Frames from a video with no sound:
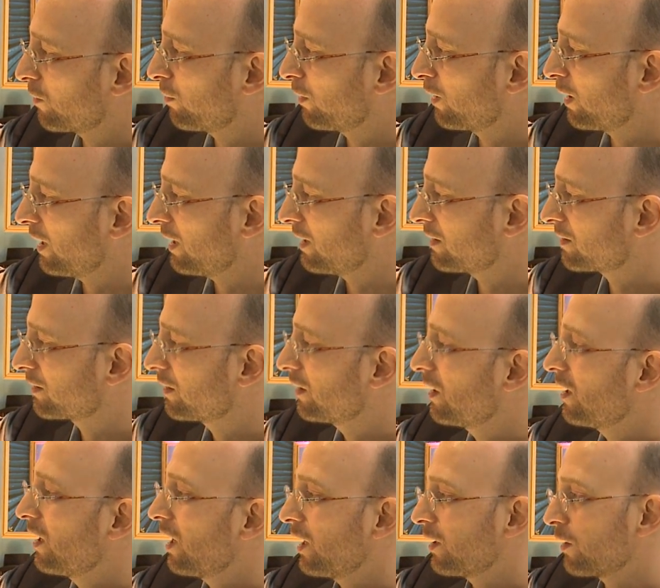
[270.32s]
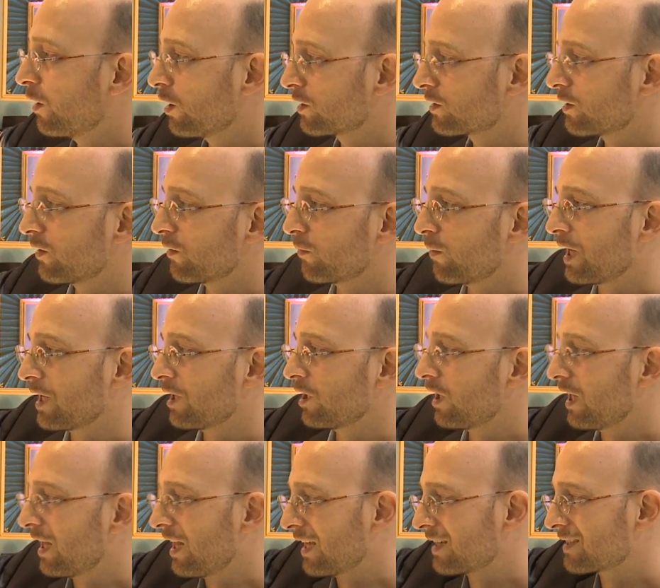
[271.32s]
plate, and also the
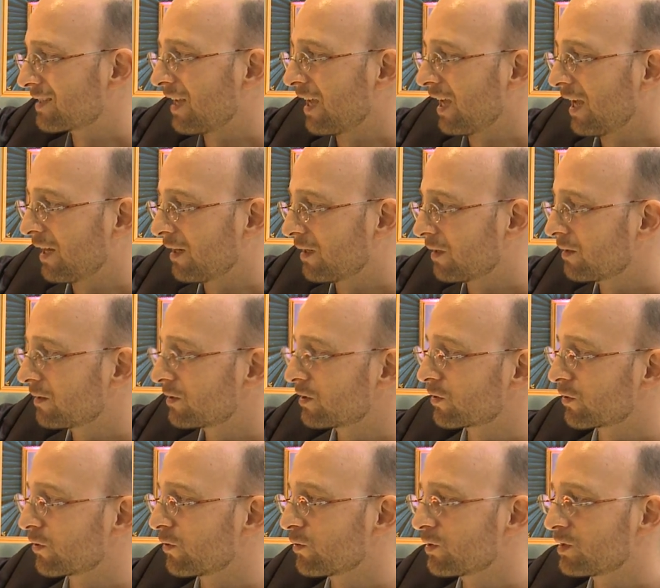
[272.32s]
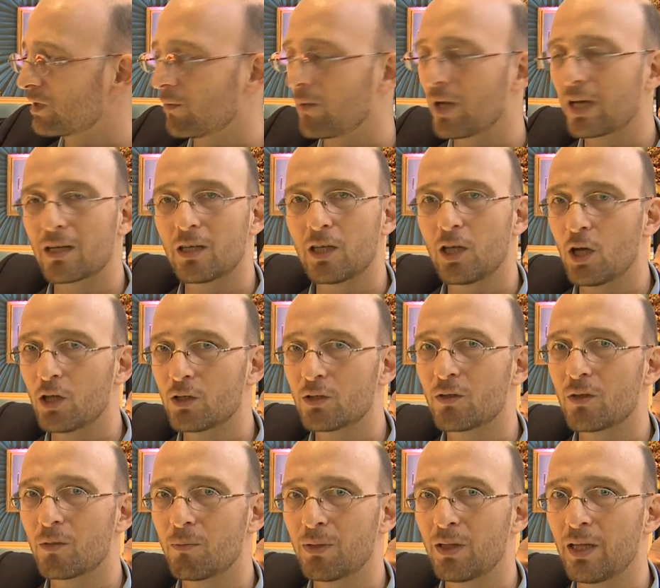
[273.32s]
regular Alexa handle screws directly
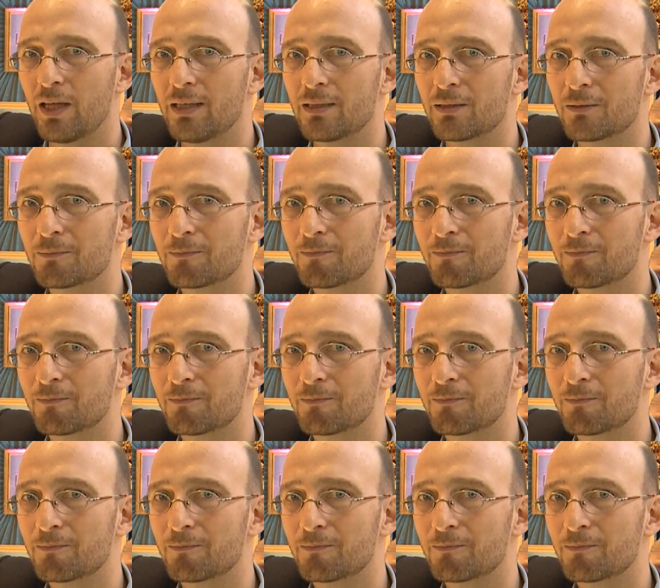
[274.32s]
onto the plate.